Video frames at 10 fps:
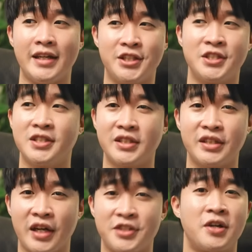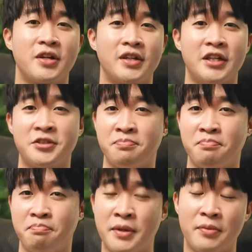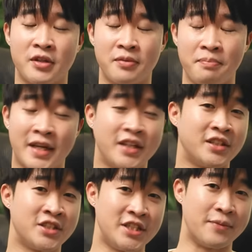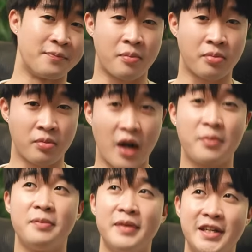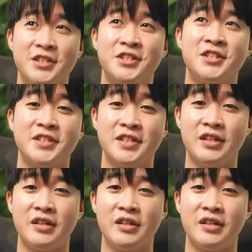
isn't as hard as people make it seem. The problem is,